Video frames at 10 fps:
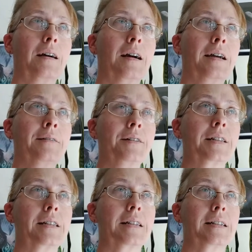I
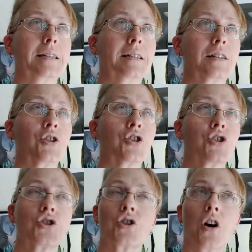
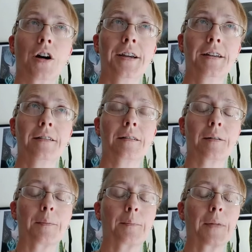saw it,
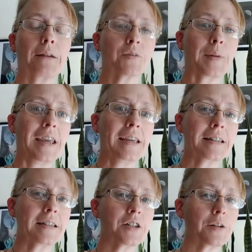I was paying
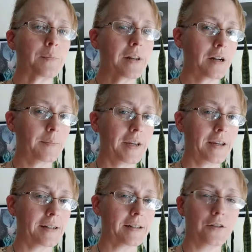attention, but not paying
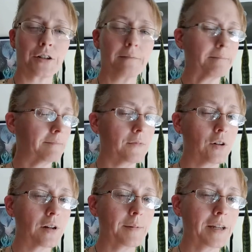attention. You know
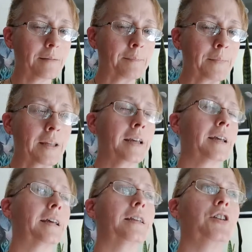what I mean?
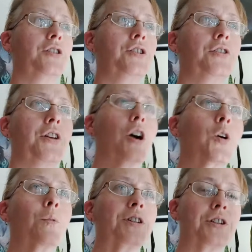you, you
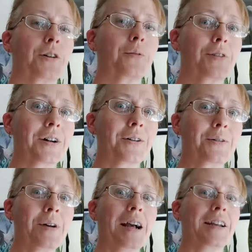know what you don't
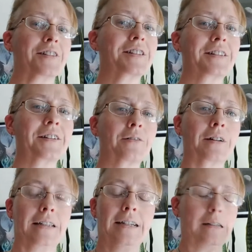know. You're sitting there
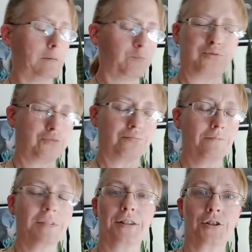going, yeah, oh,
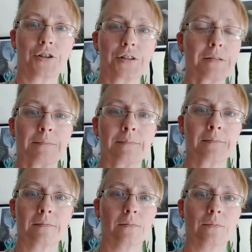and you just
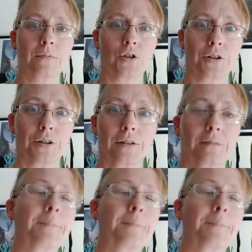grr.